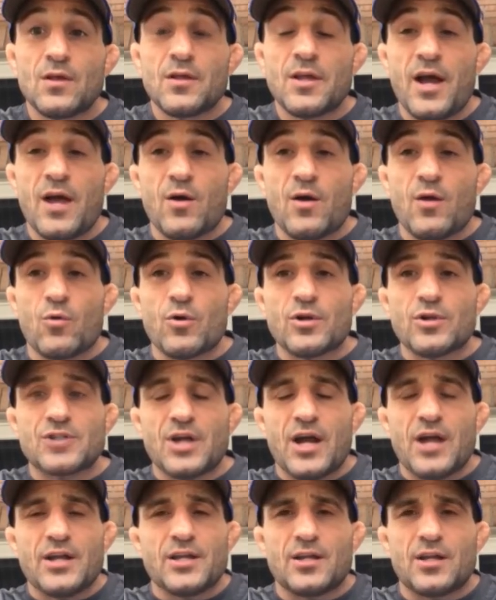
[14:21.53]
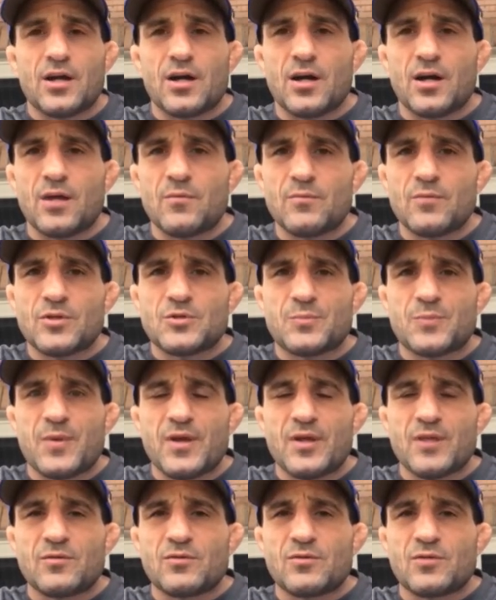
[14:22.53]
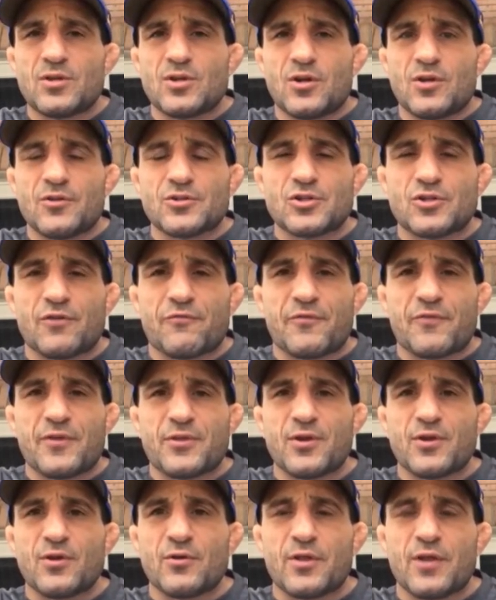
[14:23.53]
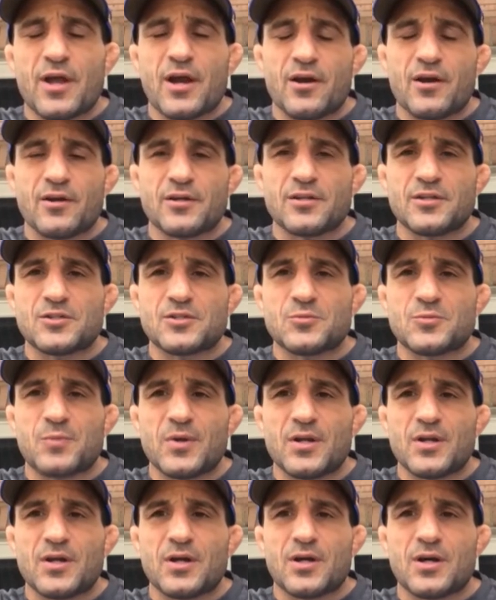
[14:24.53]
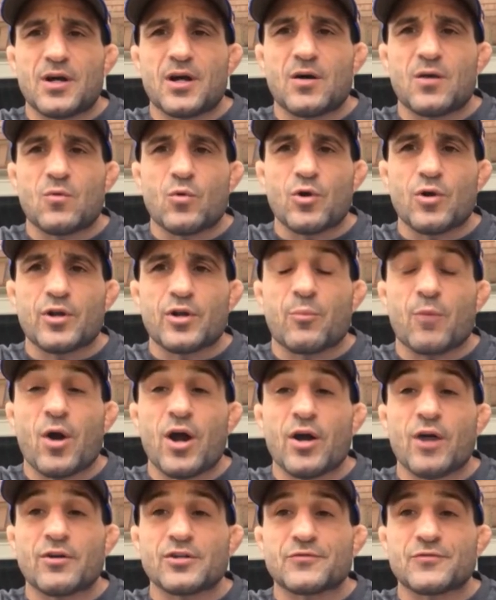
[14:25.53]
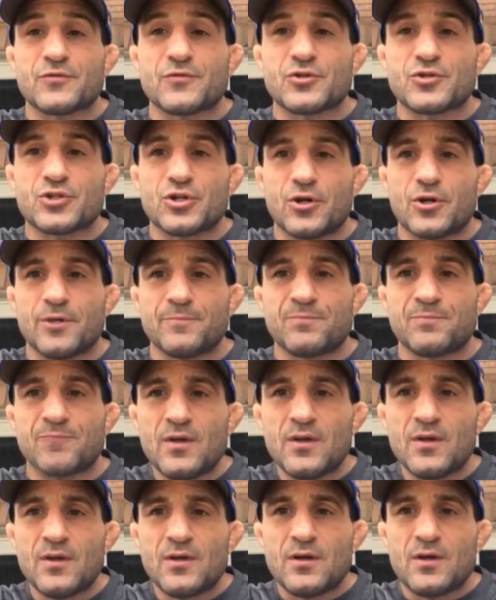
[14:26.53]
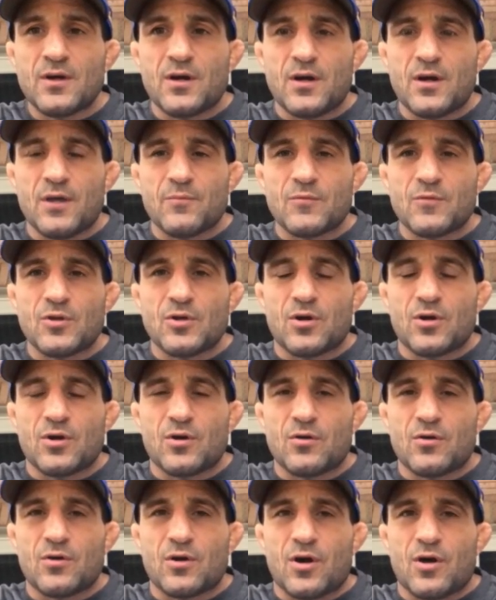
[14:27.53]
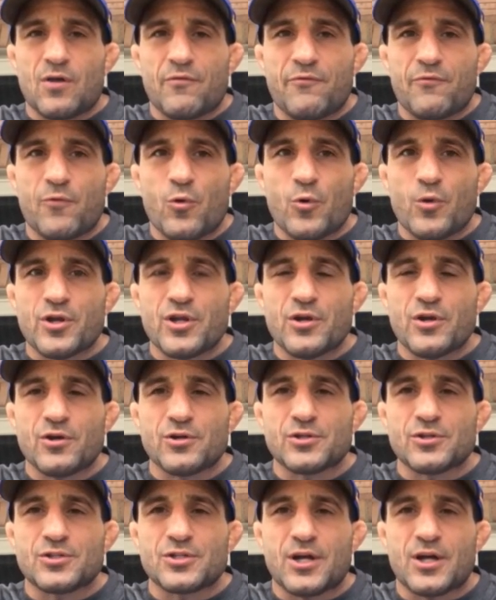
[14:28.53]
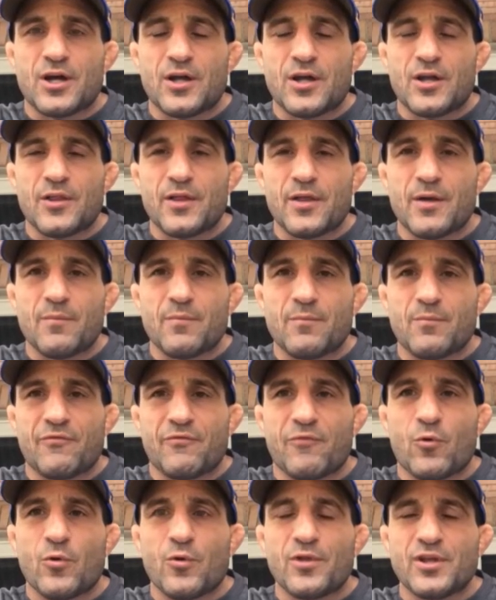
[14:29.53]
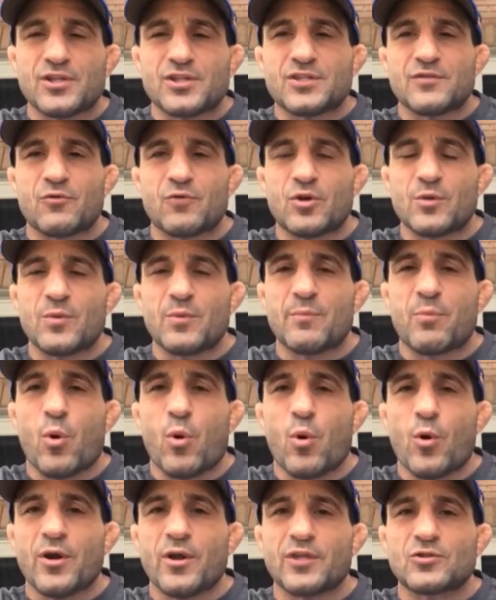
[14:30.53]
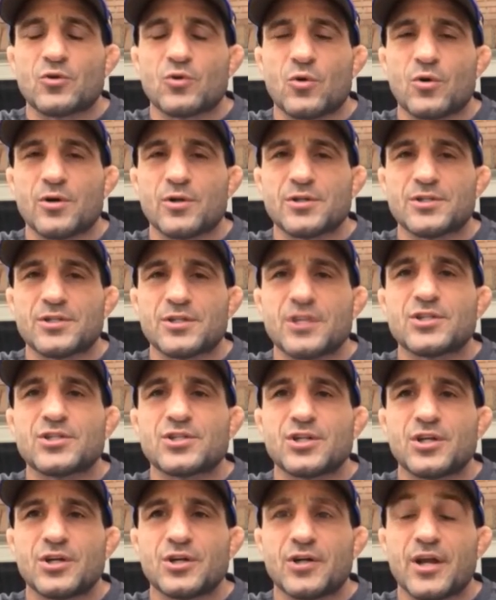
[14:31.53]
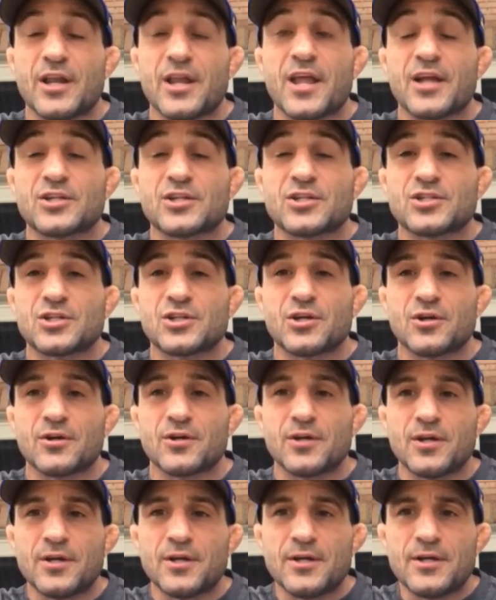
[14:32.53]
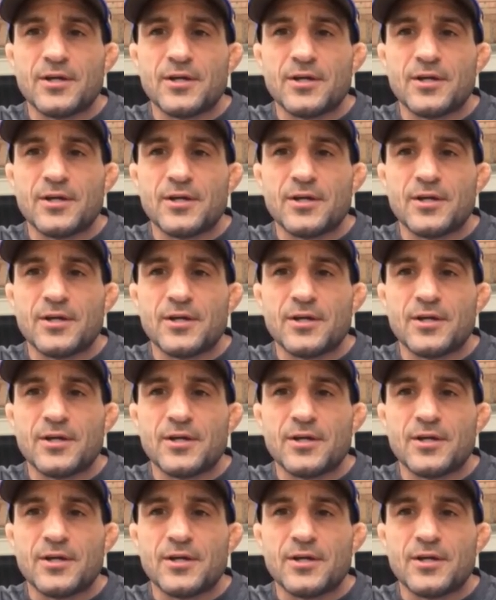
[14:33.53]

Yeah, we're excited. It's been, you know, this is our 5th year there, and it's been a work in progress for sure. And you know, all 4 years that before this have really been pointing towards this year and next year.